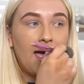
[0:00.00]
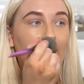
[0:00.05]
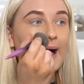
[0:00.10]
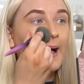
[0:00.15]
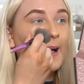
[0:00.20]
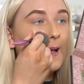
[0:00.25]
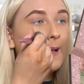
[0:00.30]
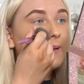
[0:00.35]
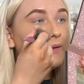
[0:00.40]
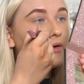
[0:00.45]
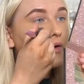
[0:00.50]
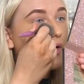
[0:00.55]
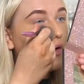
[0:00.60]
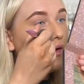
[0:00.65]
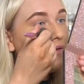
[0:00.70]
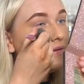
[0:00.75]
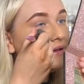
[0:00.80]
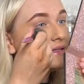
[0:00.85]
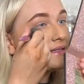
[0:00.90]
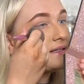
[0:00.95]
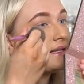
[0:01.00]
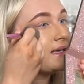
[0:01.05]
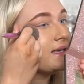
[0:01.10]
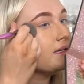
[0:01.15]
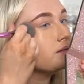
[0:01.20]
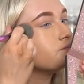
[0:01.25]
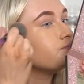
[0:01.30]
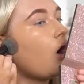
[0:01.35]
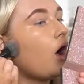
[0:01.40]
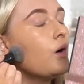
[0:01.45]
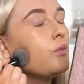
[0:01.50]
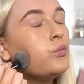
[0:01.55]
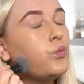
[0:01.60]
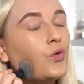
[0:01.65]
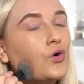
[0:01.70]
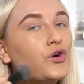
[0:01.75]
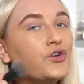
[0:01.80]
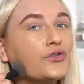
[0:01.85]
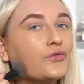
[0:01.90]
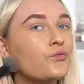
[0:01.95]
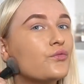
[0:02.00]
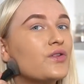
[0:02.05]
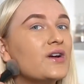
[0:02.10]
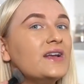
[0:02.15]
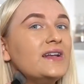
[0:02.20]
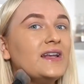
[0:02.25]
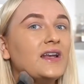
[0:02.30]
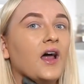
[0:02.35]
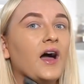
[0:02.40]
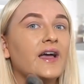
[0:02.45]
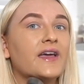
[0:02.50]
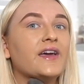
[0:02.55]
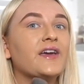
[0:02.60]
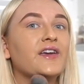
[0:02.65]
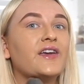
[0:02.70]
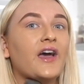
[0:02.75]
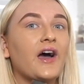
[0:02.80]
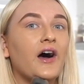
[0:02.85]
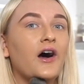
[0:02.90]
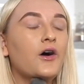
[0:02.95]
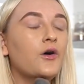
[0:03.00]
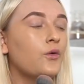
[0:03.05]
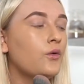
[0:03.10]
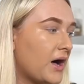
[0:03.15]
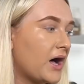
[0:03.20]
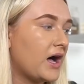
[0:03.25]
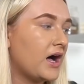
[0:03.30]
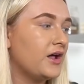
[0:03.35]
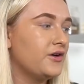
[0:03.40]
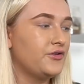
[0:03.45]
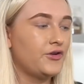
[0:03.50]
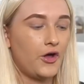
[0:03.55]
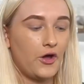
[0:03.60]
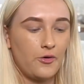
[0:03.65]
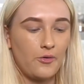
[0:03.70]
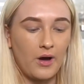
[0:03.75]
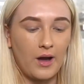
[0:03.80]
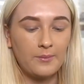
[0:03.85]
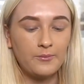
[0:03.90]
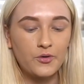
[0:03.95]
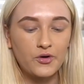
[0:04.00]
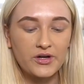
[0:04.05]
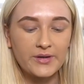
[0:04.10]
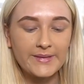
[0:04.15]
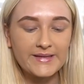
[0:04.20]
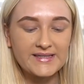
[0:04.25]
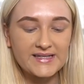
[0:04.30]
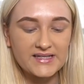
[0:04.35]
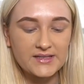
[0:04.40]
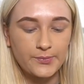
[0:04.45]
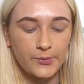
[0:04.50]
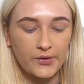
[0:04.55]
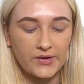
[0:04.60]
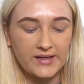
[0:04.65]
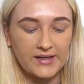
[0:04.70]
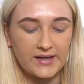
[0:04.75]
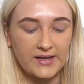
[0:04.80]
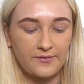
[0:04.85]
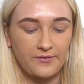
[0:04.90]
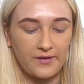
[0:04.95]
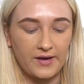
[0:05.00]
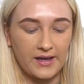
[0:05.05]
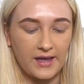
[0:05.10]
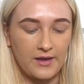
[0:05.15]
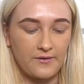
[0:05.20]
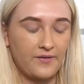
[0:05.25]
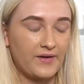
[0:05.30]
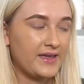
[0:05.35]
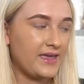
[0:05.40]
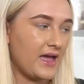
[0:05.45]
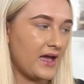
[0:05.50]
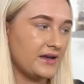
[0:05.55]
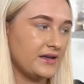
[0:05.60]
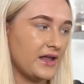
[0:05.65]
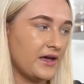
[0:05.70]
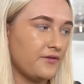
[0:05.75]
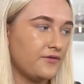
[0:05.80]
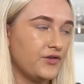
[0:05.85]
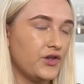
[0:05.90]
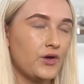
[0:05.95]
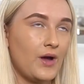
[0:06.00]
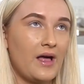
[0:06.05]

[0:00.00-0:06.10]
and obviously I would really like a girl, but no, I'm not going to be disappointed if I get a nephew.